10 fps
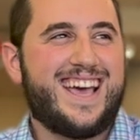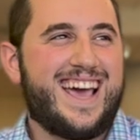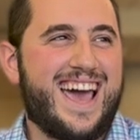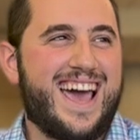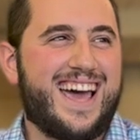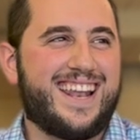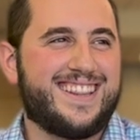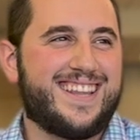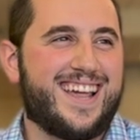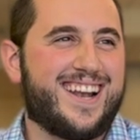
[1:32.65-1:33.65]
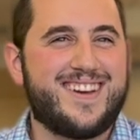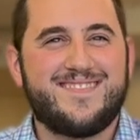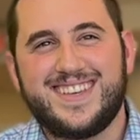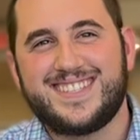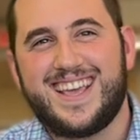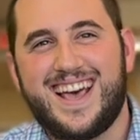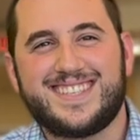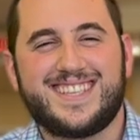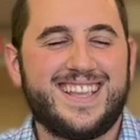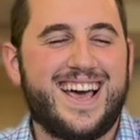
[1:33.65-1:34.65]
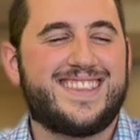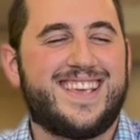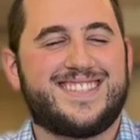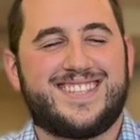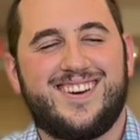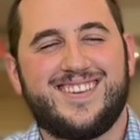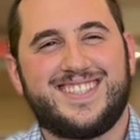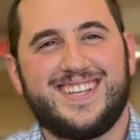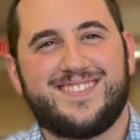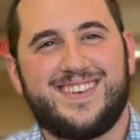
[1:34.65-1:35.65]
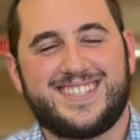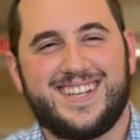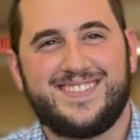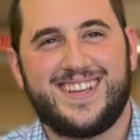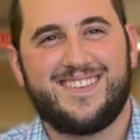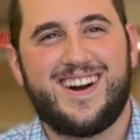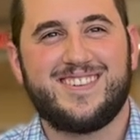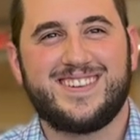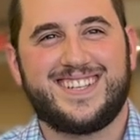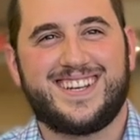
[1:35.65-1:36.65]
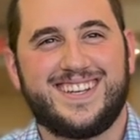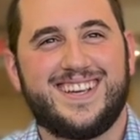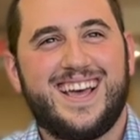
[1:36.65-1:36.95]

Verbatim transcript: and and I have this test and that test, and I always think to myself like, wow, I wish I could,